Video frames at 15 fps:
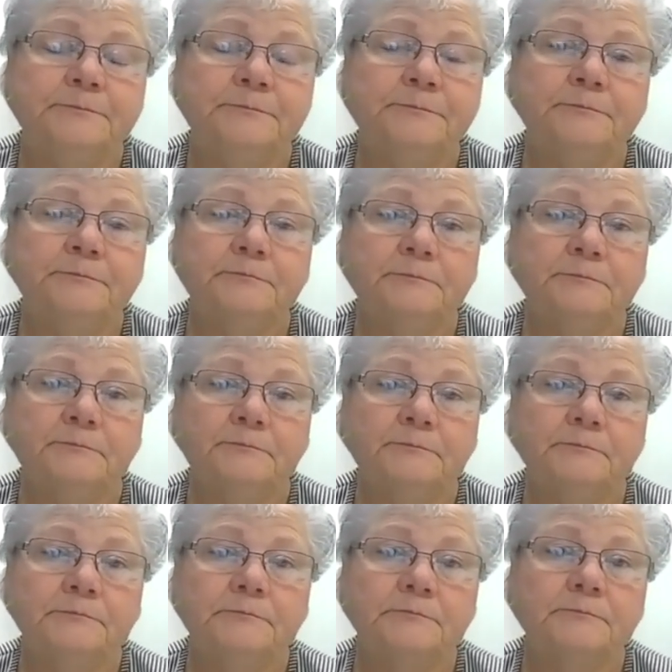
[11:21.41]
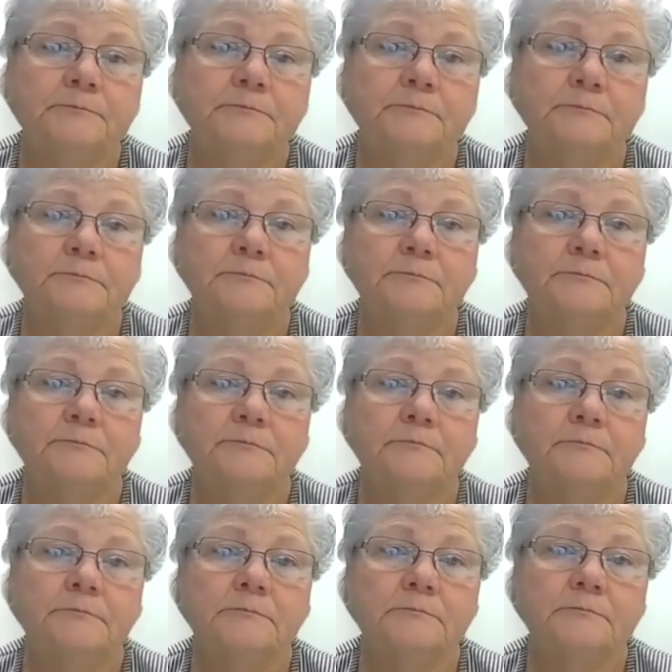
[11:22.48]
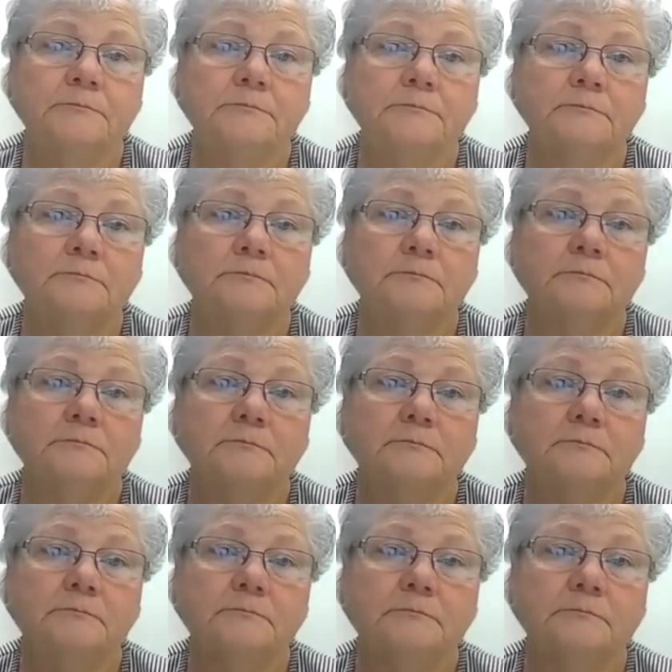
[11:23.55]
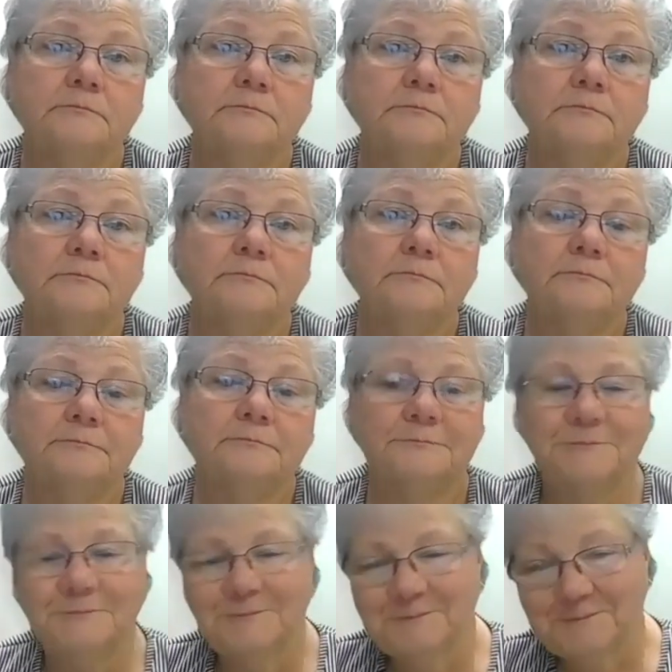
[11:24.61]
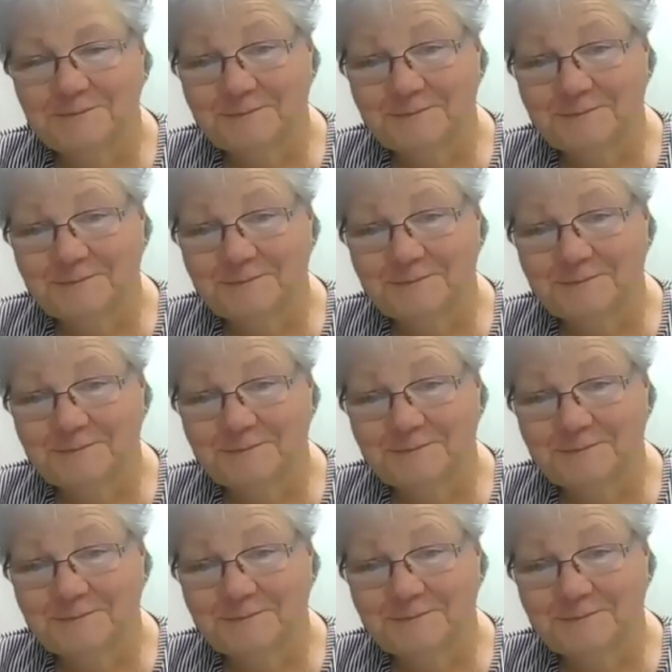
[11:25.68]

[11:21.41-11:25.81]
[no speech]